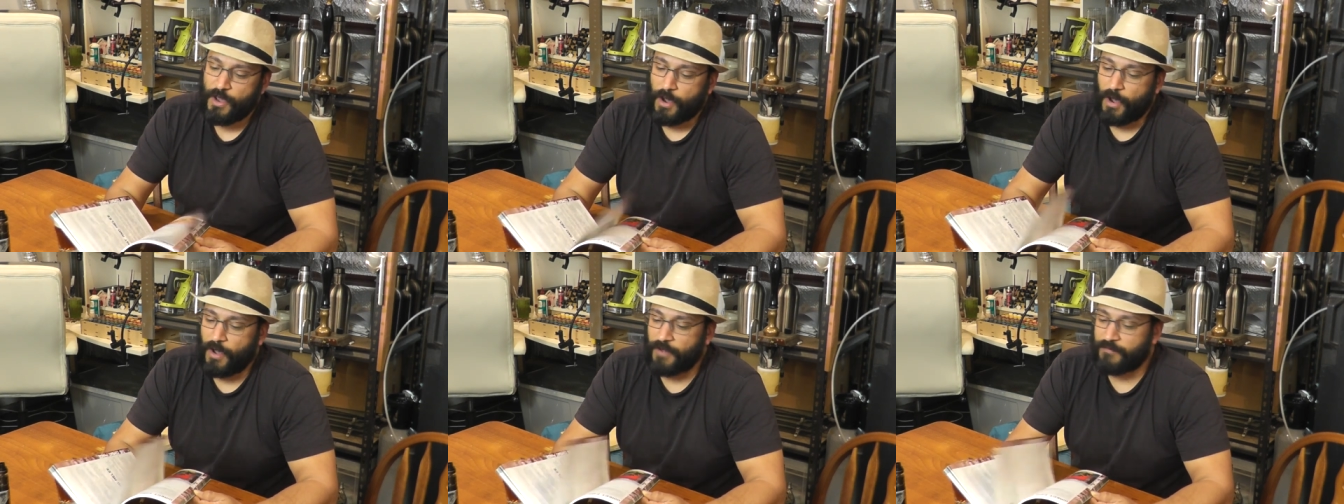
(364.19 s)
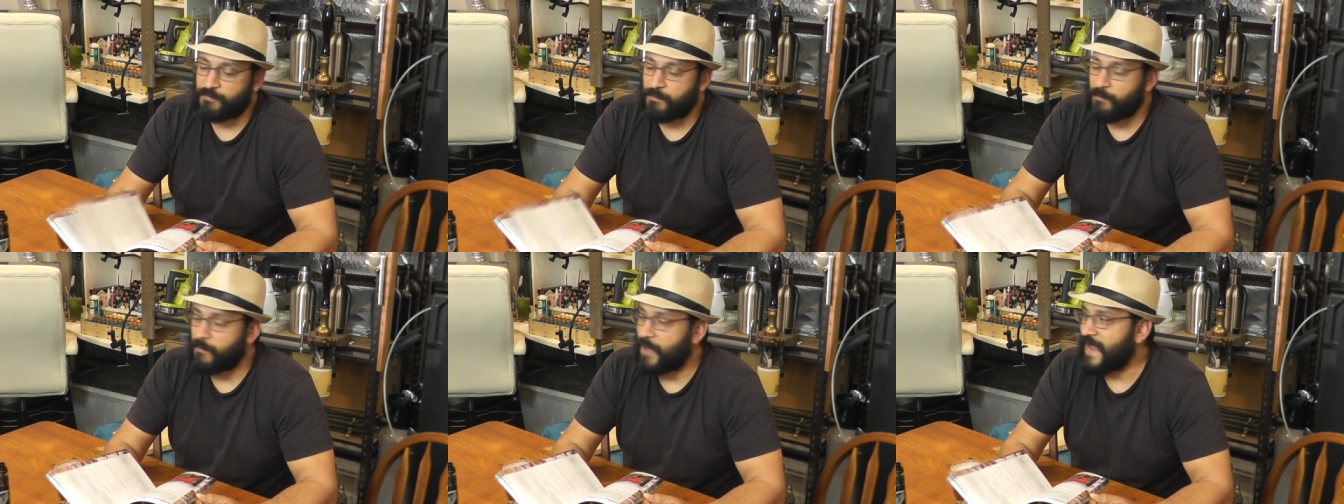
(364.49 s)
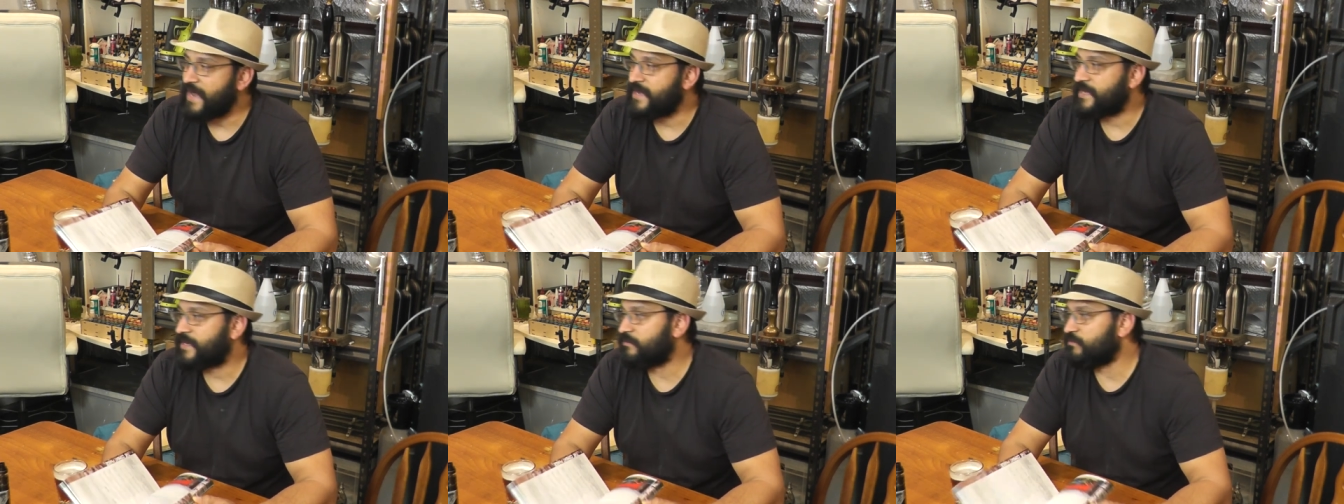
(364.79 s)
I've
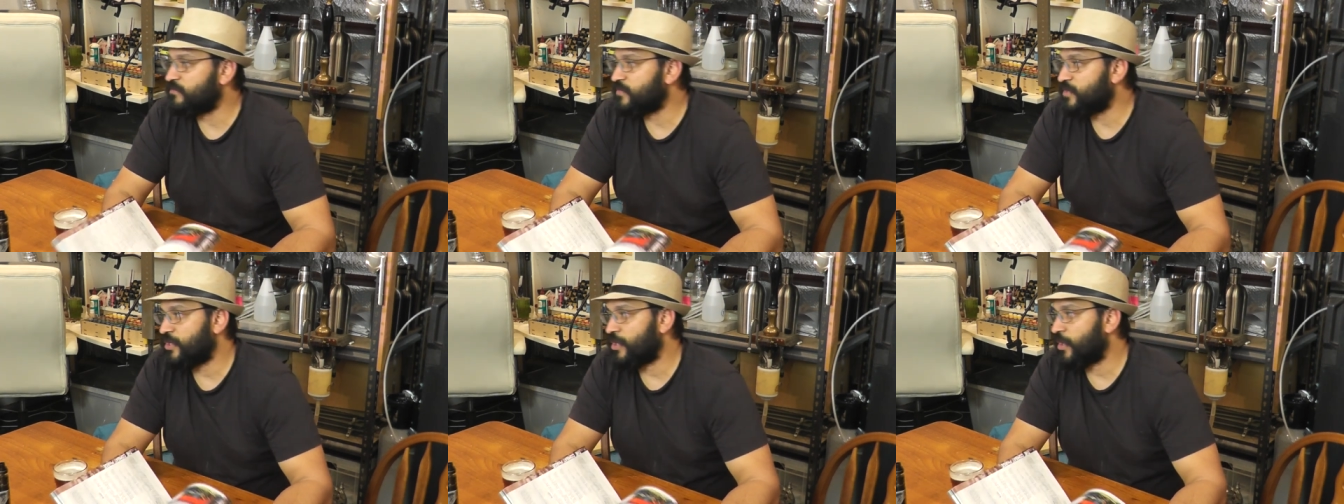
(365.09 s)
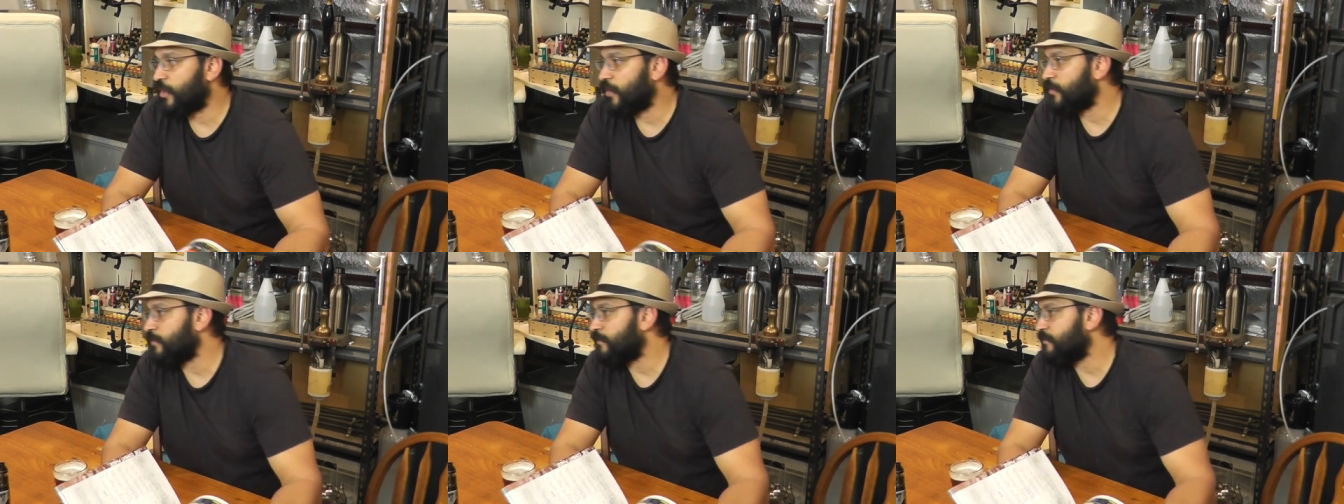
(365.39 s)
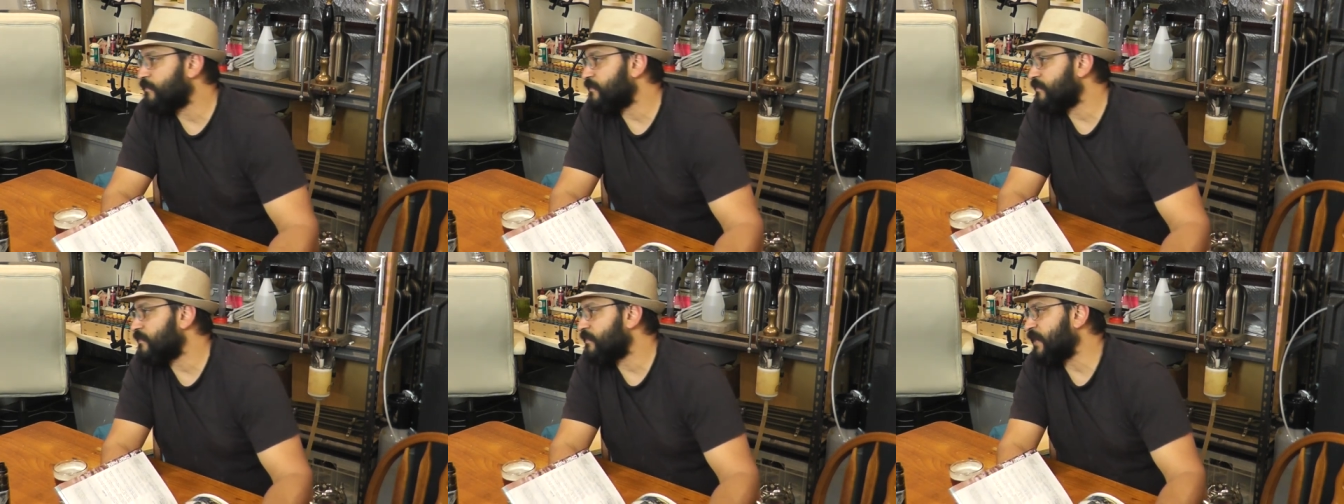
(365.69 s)
made, you know,
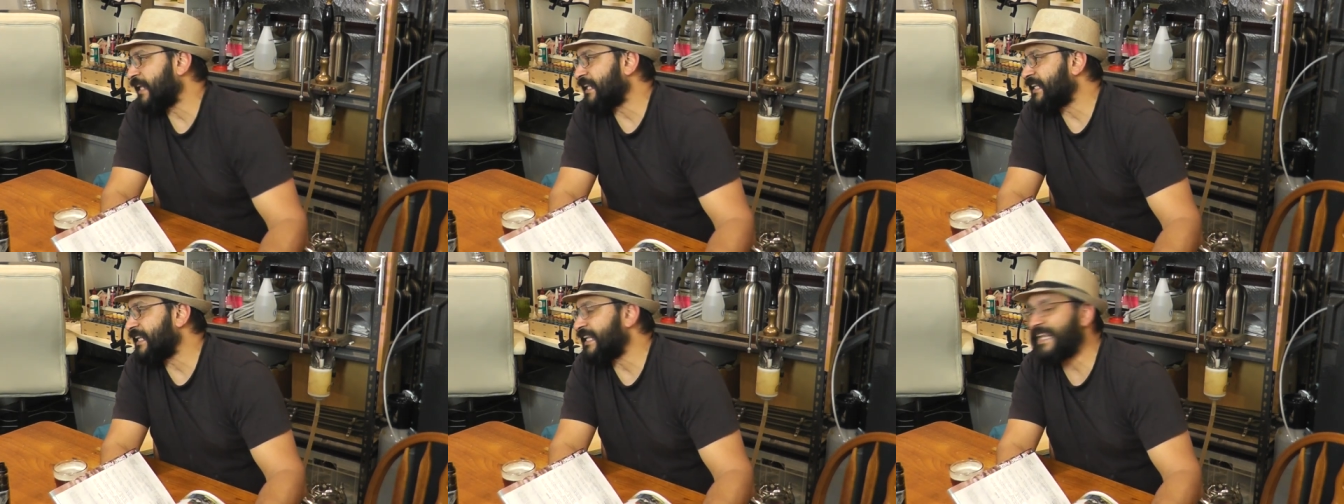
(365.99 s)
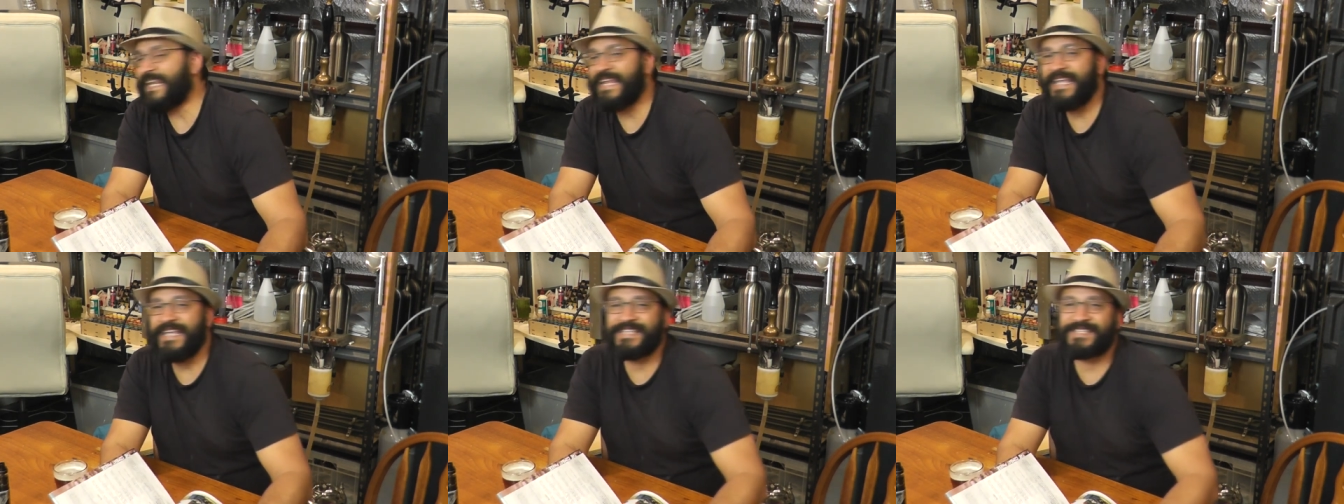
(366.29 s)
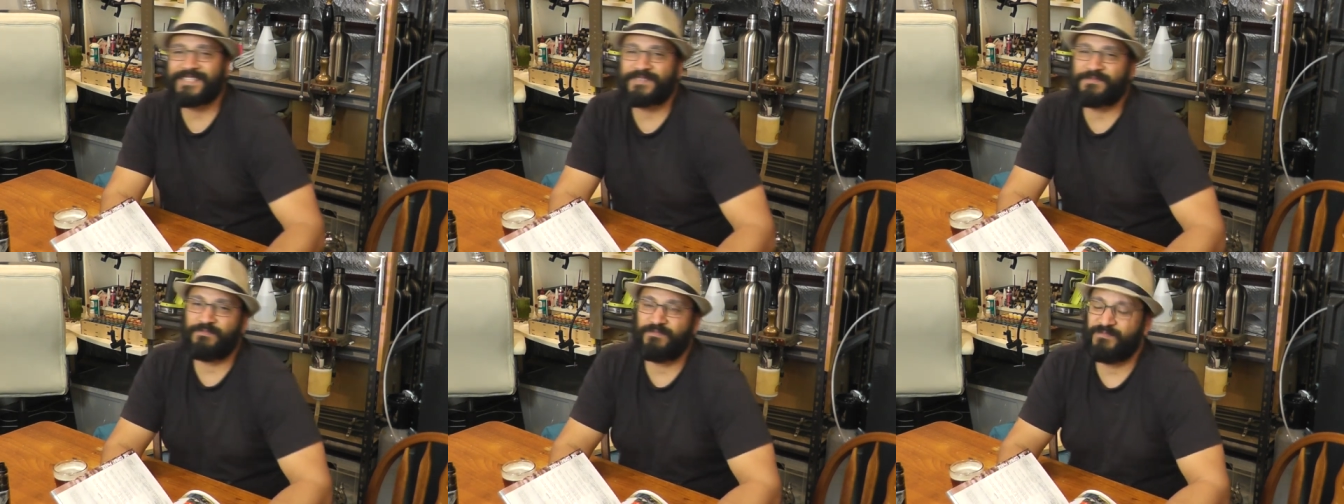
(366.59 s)
at
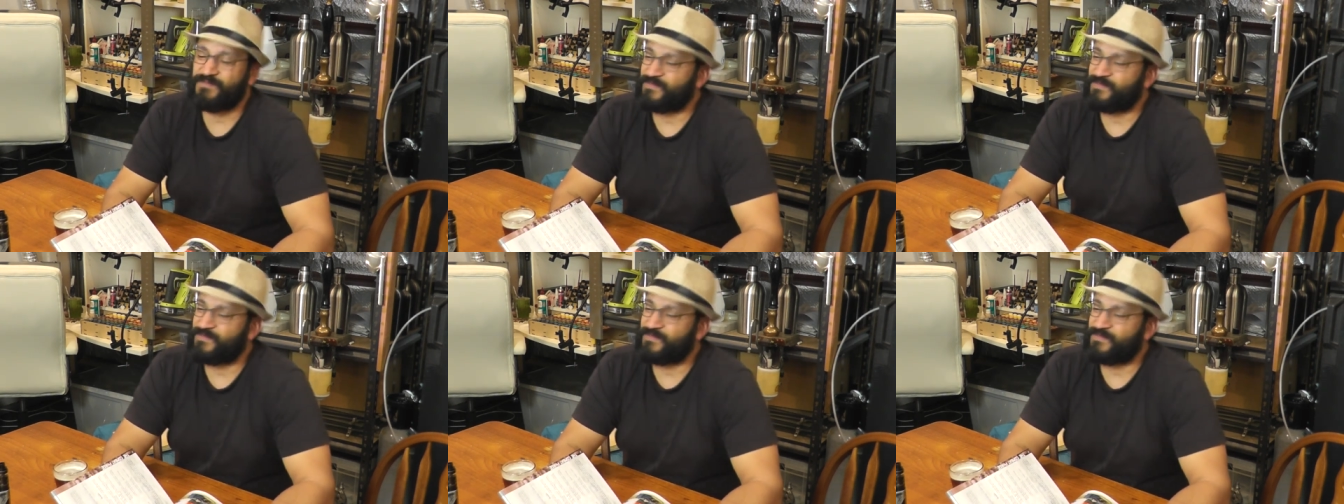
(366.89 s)
least